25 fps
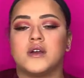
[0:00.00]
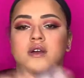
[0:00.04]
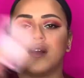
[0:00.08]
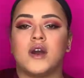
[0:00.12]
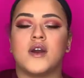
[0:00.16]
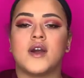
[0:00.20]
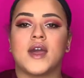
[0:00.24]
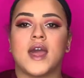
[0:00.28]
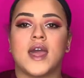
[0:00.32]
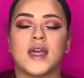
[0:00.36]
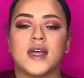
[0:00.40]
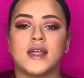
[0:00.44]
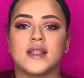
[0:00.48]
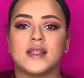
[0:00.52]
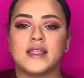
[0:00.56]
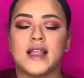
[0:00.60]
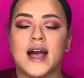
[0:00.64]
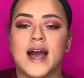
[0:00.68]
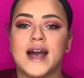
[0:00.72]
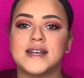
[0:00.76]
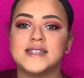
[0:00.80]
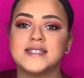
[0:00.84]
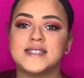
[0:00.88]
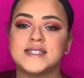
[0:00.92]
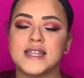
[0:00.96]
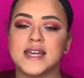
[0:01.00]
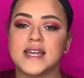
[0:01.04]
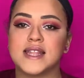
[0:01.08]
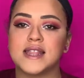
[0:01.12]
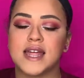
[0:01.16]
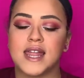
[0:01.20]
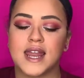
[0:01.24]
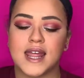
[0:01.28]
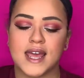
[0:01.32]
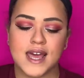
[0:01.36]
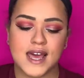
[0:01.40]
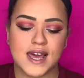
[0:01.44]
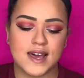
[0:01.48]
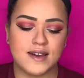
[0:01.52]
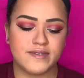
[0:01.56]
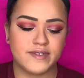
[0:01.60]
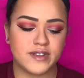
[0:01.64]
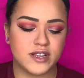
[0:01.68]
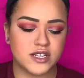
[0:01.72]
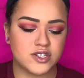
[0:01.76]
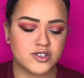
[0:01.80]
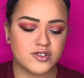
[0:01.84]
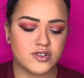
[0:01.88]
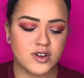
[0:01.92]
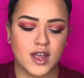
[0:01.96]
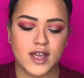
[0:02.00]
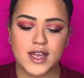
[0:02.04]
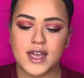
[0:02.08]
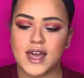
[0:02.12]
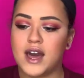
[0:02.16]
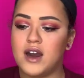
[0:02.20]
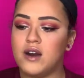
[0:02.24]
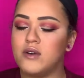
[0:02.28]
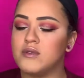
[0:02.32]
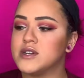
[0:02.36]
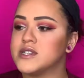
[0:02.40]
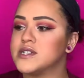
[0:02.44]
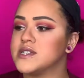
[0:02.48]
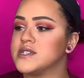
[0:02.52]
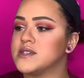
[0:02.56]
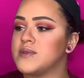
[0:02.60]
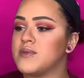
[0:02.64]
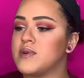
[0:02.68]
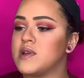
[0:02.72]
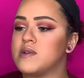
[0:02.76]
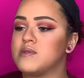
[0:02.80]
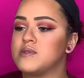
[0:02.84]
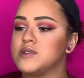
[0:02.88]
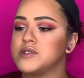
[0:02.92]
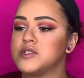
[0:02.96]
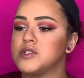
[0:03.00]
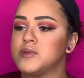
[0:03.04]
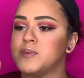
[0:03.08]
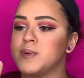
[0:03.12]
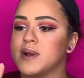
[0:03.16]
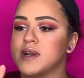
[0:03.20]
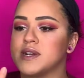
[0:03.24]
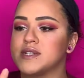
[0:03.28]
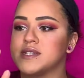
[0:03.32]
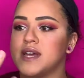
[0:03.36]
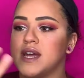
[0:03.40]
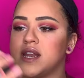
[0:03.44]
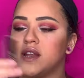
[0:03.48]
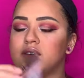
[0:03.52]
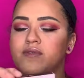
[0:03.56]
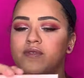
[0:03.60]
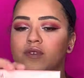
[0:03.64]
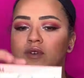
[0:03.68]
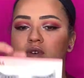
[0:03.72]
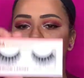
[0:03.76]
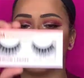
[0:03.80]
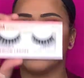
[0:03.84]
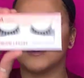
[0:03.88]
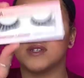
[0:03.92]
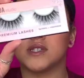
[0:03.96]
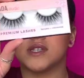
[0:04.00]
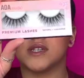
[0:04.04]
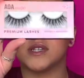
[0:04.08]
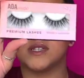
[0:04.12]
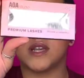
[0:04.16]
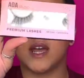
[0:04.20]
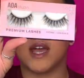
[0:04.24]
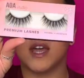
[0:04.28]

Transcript: Okay, last thing that I have to try out, which is something I was super excited for, was these